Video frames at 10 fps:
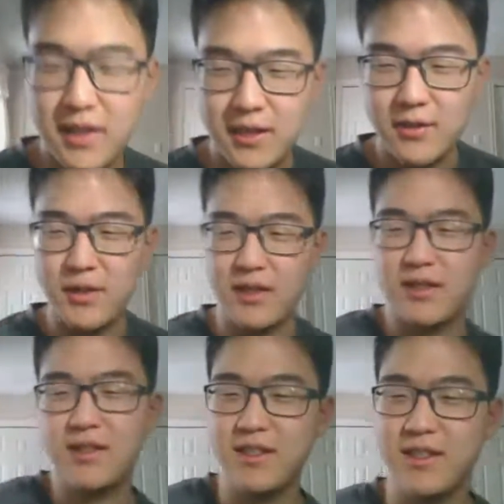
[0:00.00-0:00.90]
Like I
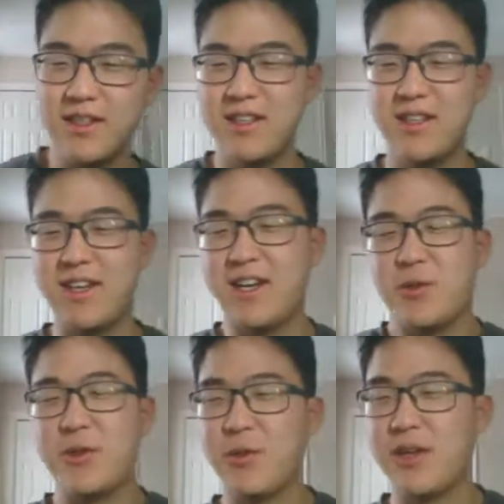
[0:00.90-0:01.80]

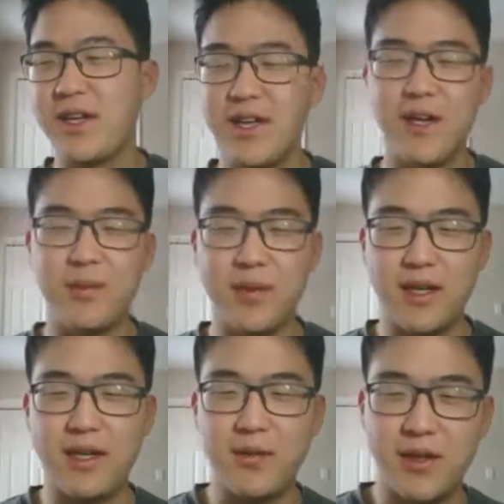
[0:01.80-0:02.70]
don't really want to get up.
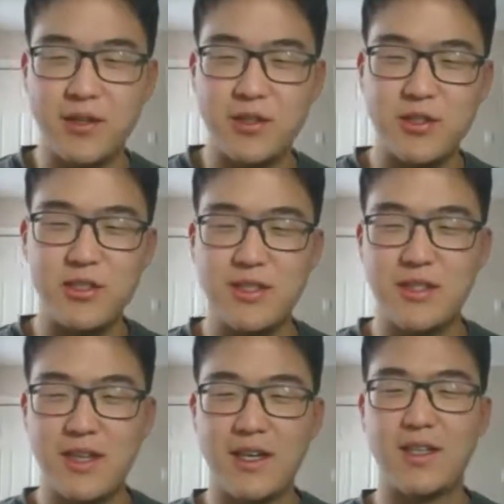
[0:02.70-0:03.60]
Like I'd rather just
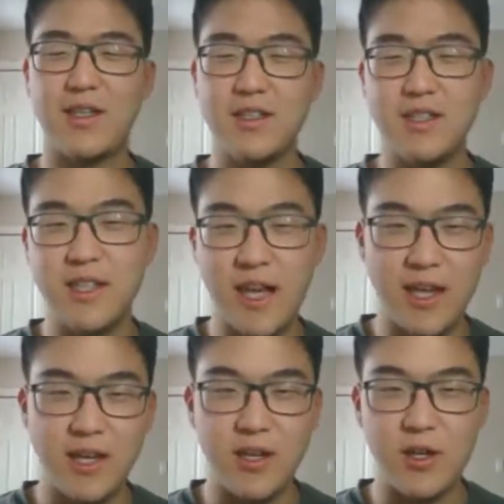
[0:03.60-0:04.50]
kind of
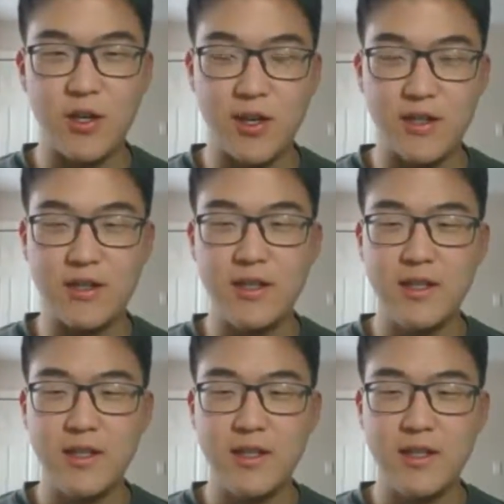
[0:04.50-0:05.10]
lay here and